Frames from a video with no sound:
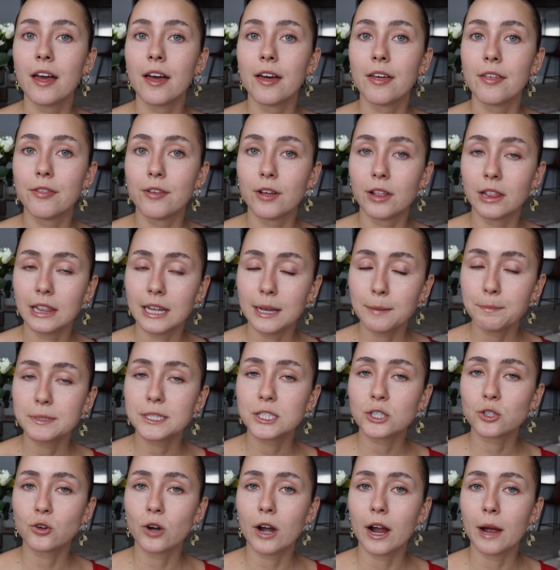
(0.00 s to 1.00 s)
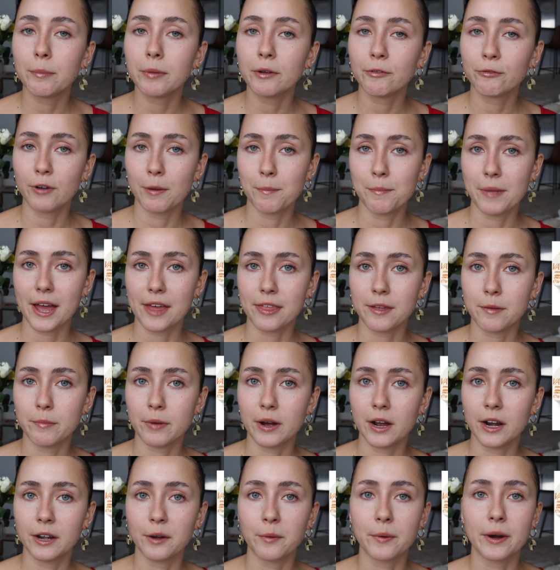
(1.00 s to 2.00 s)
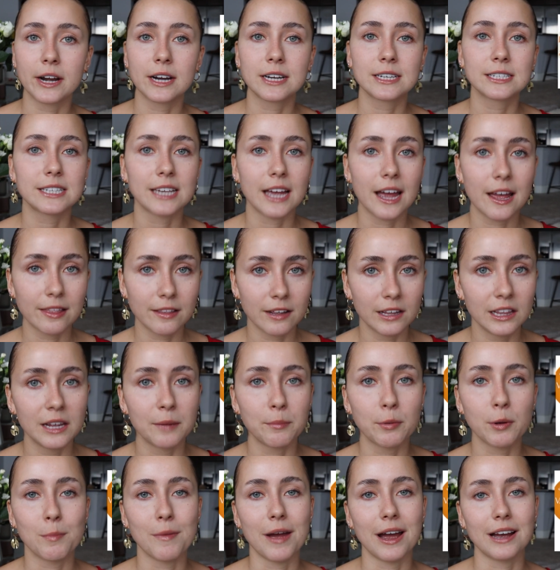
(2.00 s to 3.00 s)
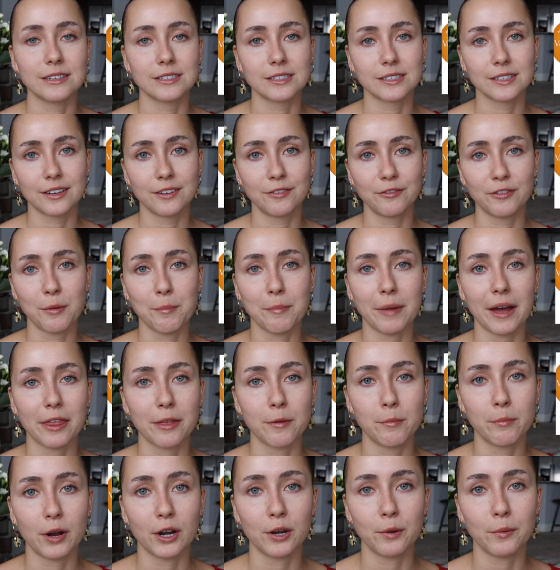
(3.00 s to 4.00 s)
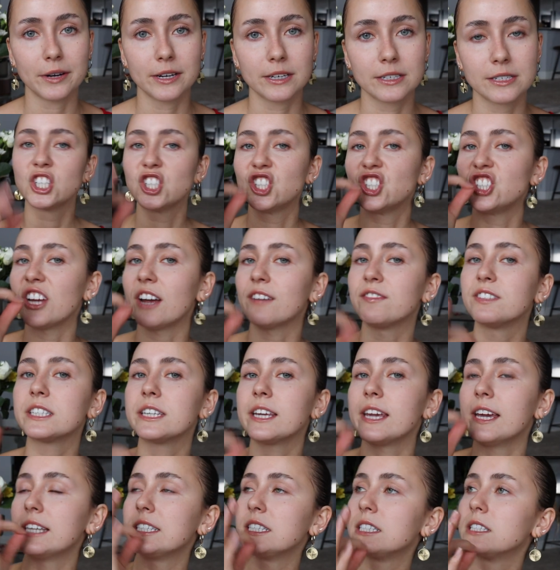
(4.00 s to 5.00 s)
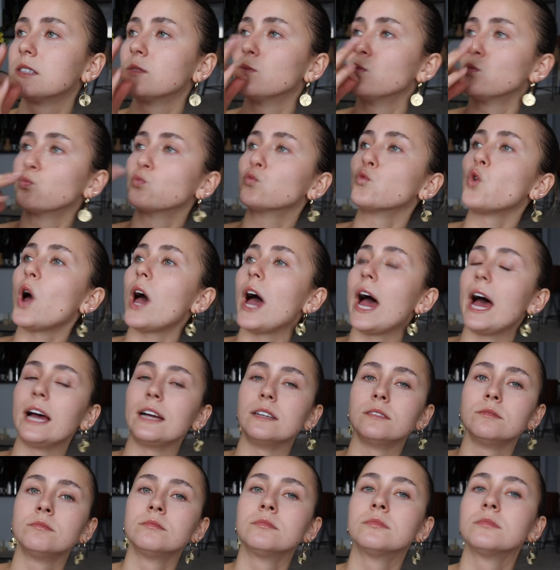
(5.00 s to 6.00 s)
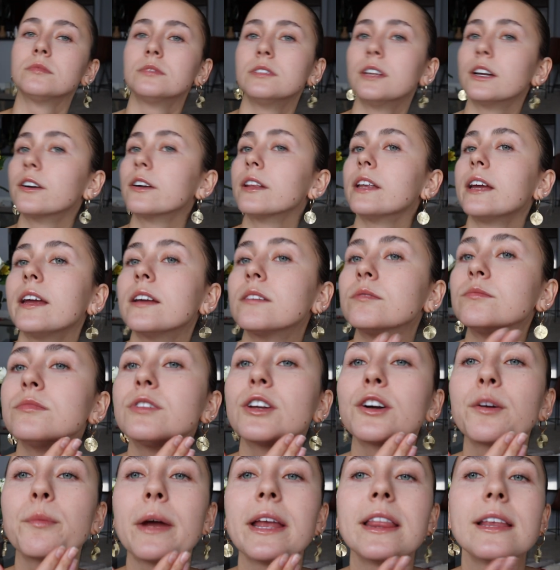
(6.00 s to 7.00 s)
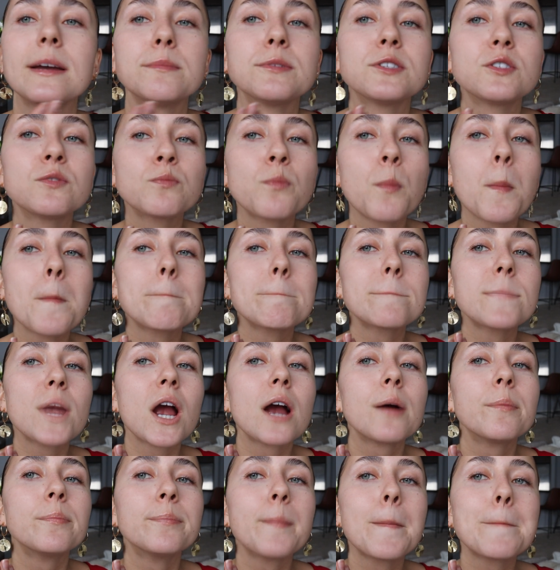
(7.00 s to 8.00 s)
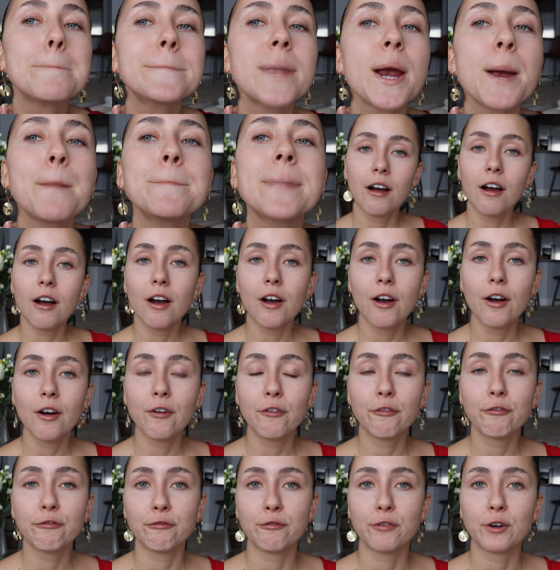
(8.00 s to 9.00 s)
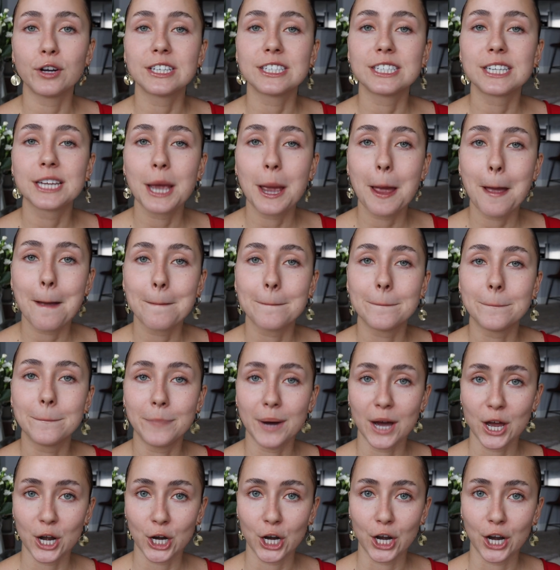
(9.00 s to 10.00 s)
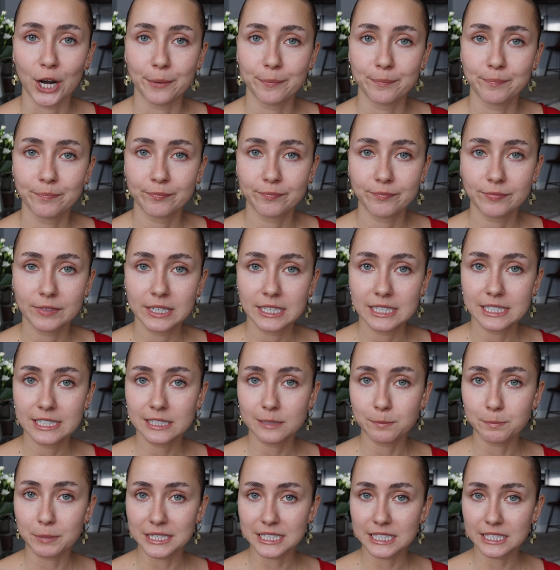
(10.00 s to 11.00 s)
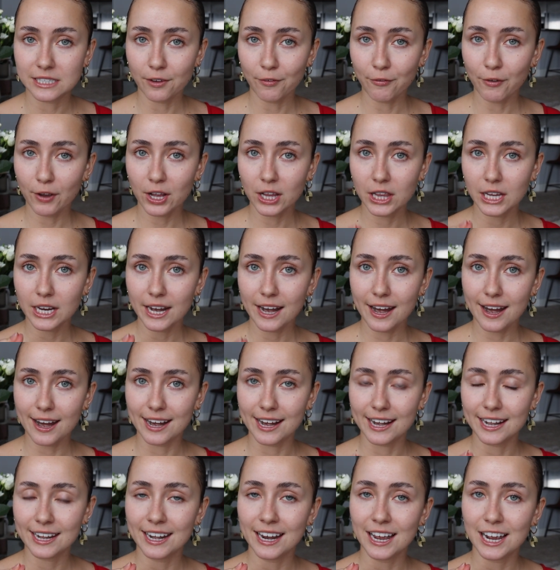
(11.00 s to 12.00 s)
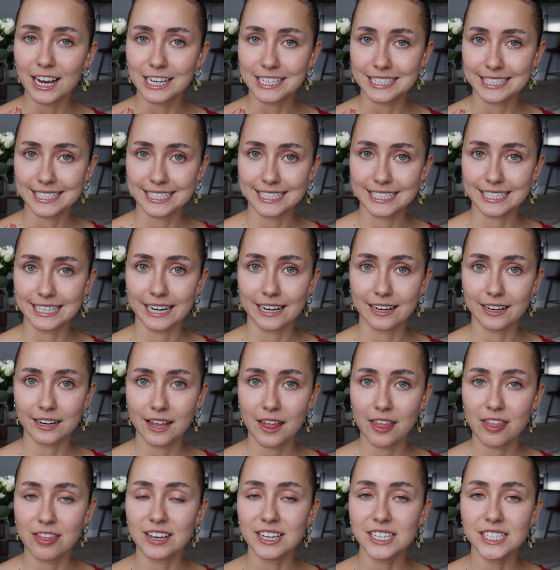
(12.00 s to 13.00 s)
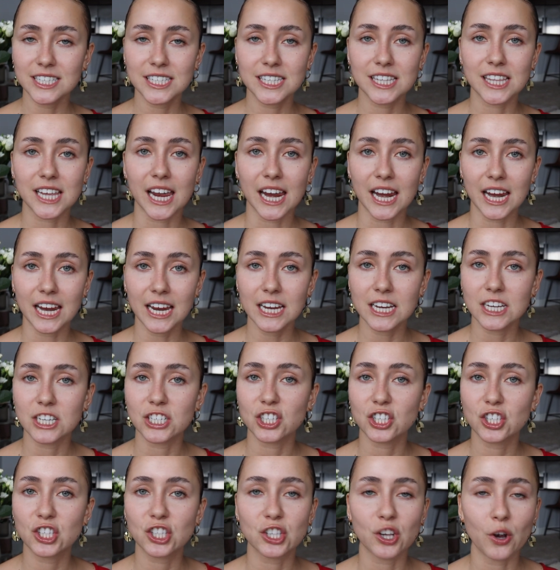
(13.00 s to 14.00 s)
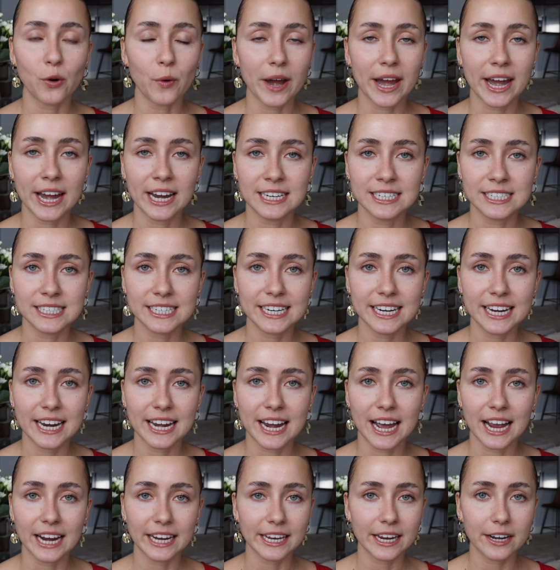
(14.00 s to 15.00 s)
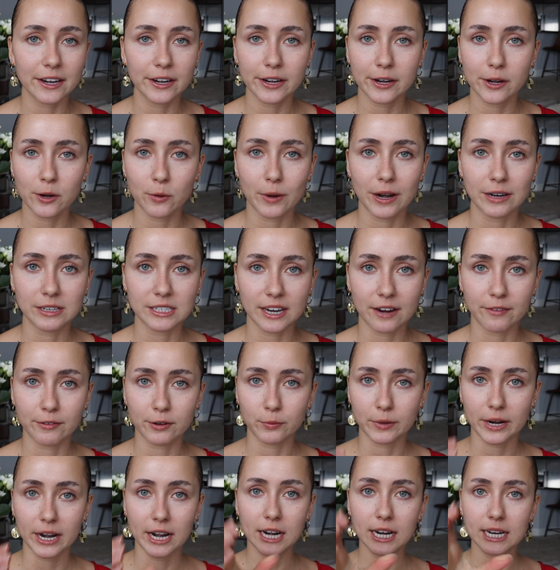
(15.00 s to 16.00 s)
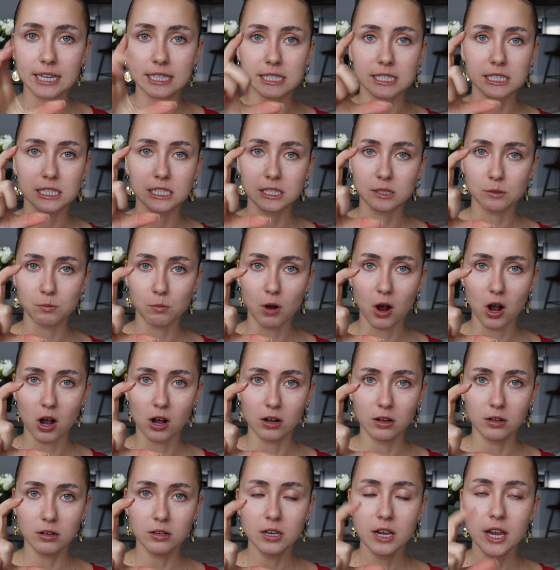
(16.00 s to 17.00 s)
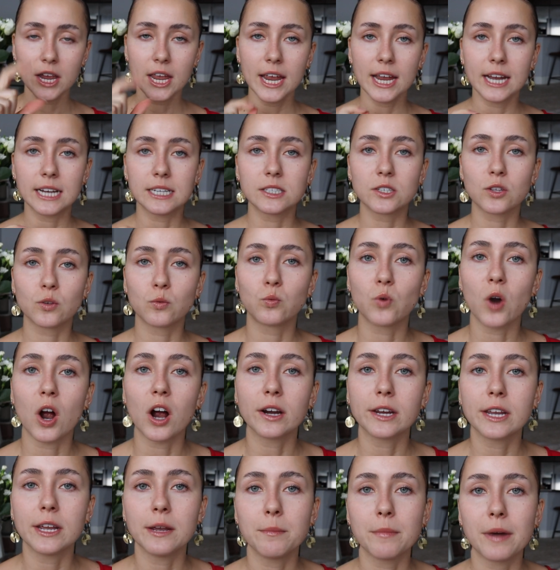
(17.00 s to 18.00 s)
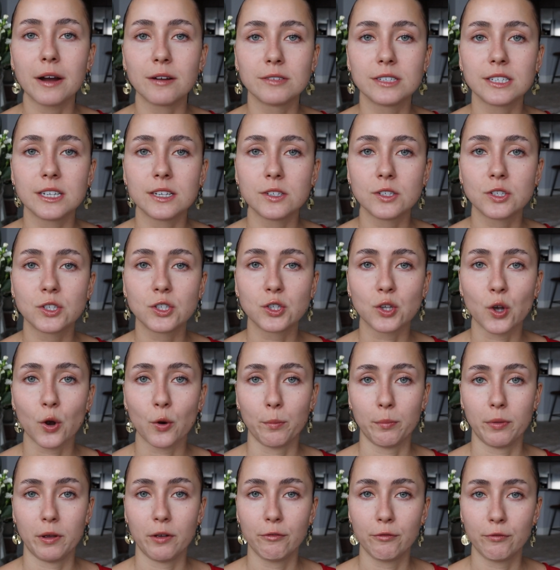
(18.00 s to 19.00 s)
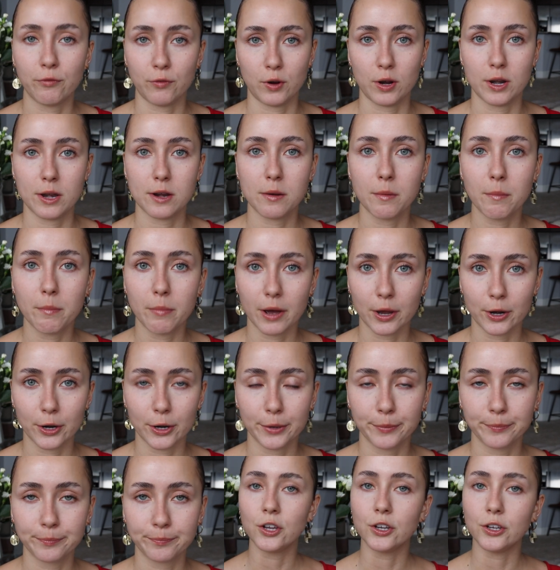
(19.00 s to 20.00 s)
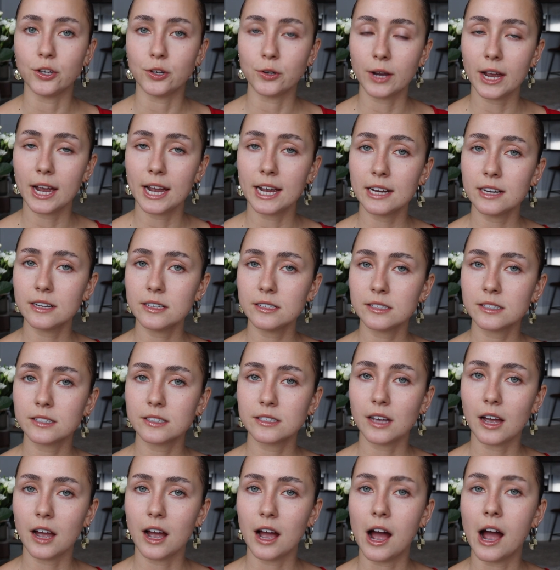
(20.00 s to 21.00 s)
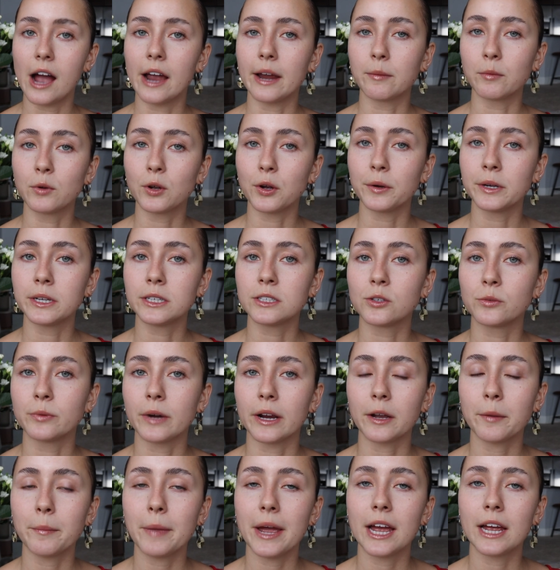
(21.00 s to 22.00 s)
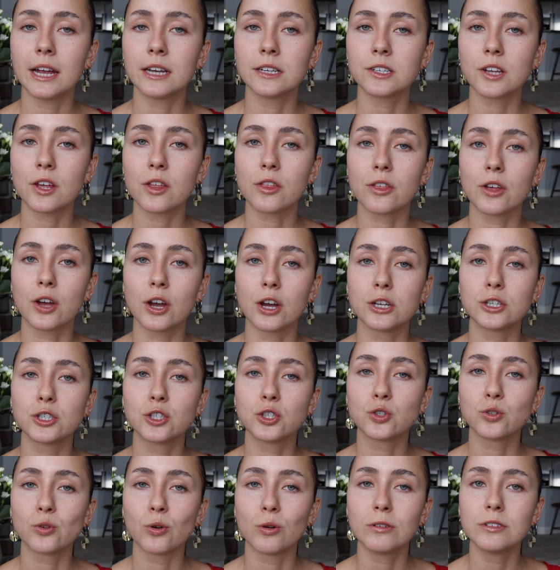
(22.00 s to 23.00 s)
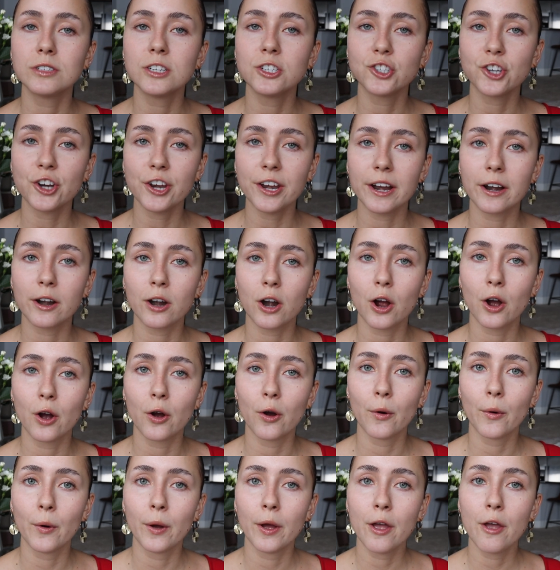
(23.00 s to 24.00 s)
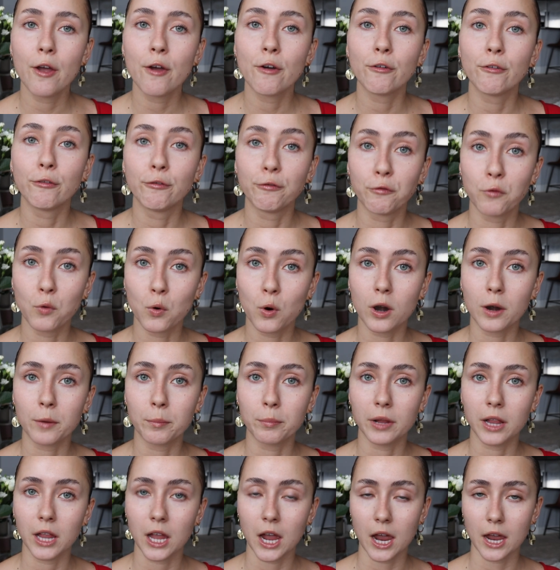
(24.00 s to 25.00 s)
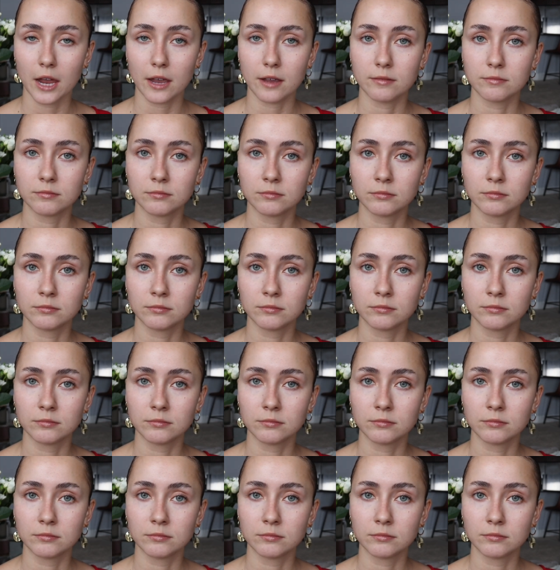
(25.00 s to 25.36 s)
The lip scrub from Bath and Body Works and the lip mask from Bath and Body Works. Chef's kiss. Mwah. Literally, look at my lips. Mm. Foot butter, specifically in a stick. This thing is so handy and I carry it around everywhere. It's small. It's the Rocky Mountain soap foot butter. You guys, I am going to recommend the Sol de Janeiro Foreplay